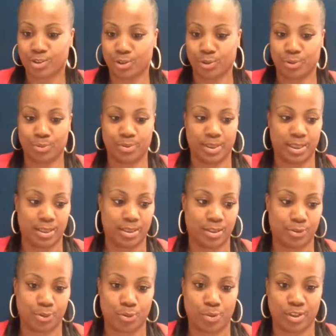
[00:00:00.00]
So
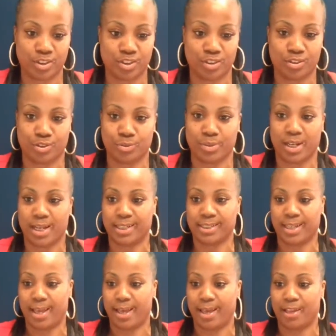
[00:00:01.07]
any other questions you
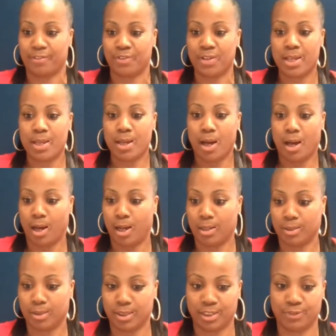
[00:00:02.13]
guys have,
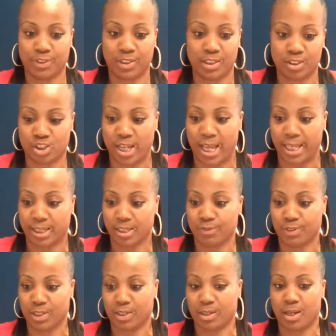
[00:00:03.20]
leave it in the chat,
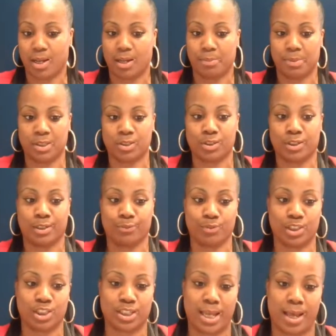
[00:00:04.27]
leave it in the comments,
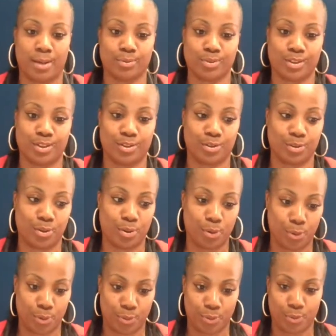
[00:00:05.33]
and reach out to
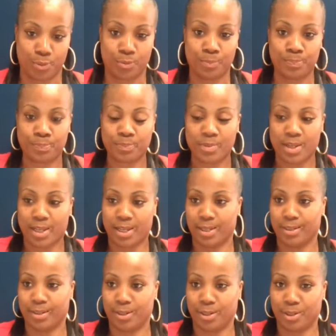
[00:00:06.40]
Nicole.
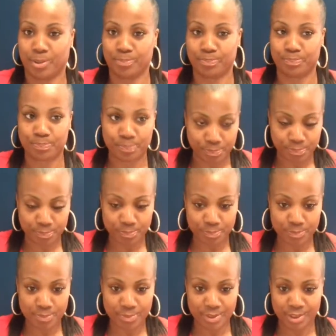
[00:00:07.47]
And
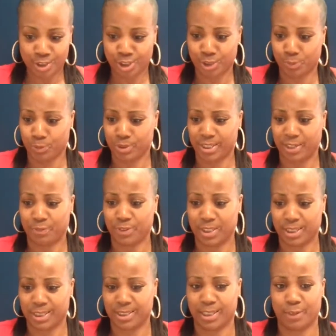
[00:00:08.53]
she will
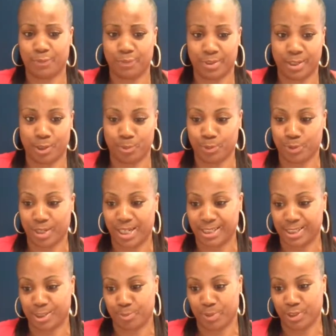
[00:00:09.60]
definitely help you
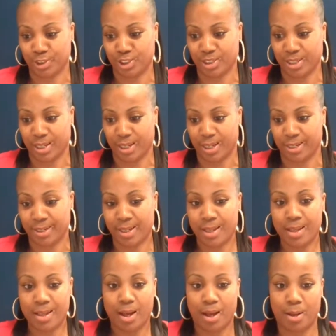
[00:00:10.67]
guys as best she can.
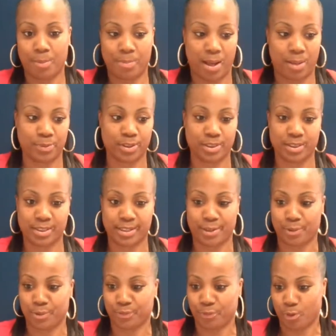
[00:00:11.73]
I'm gonna
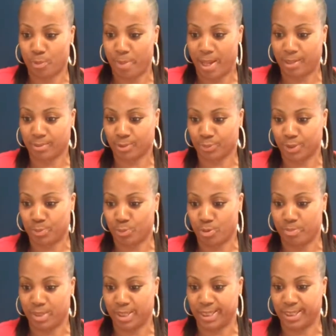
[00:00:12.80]
stay on for about 3
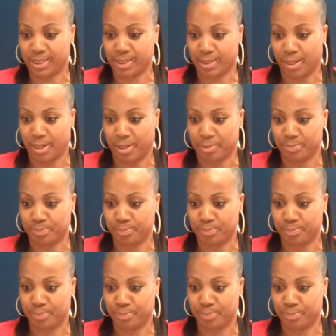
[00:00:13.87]
more minutes.